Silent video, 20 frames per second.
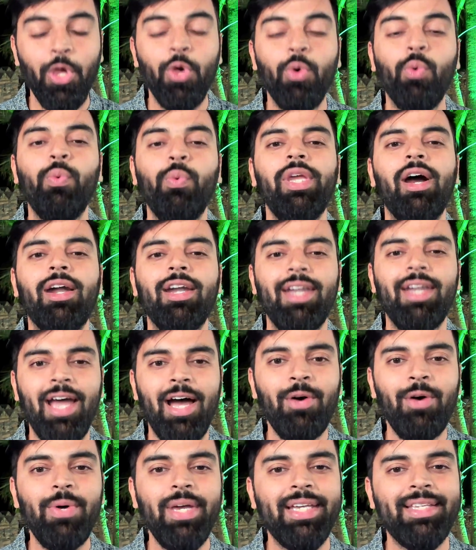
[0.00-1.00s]
We are
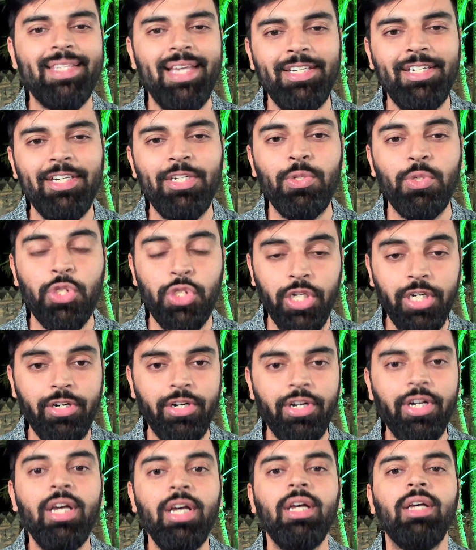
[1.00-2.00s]
now excited to
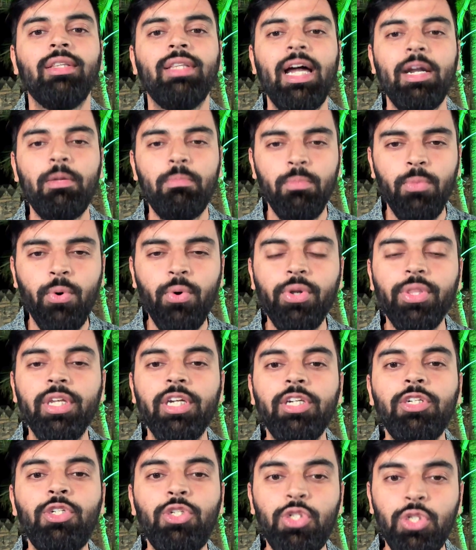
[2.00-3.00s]
share that more
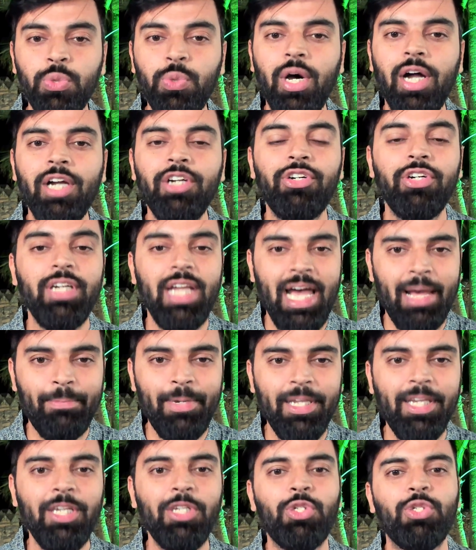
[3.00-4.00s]
than 200
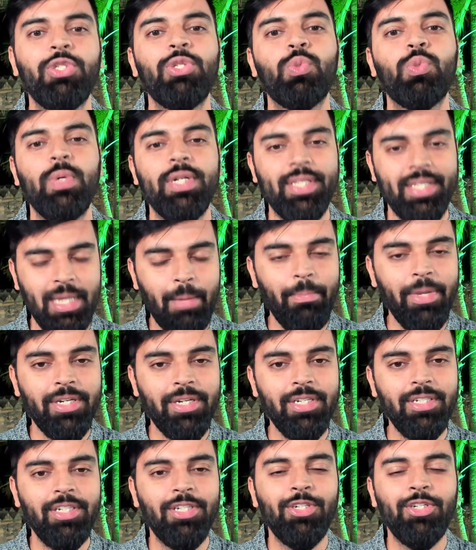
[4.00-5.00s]
applications were
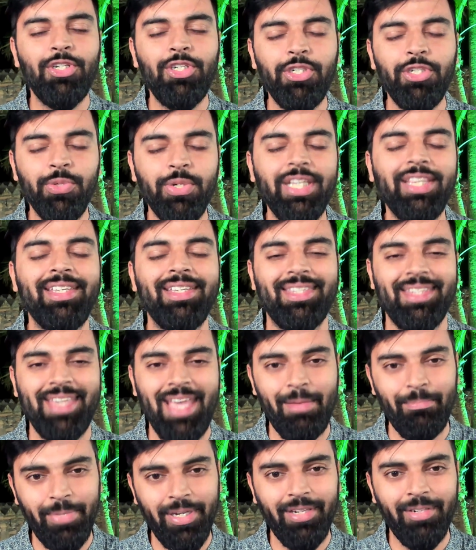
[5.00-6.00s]
submitted during this
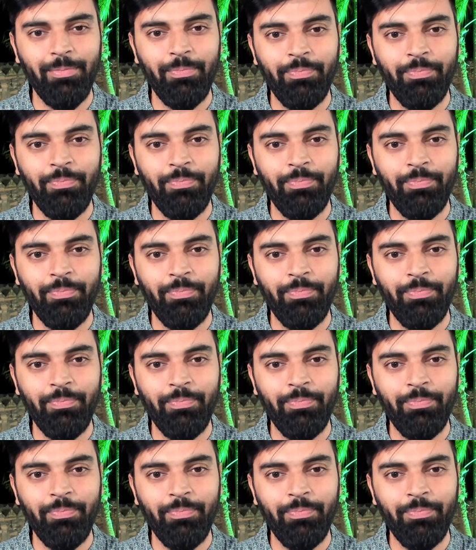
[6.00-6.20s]
campaign.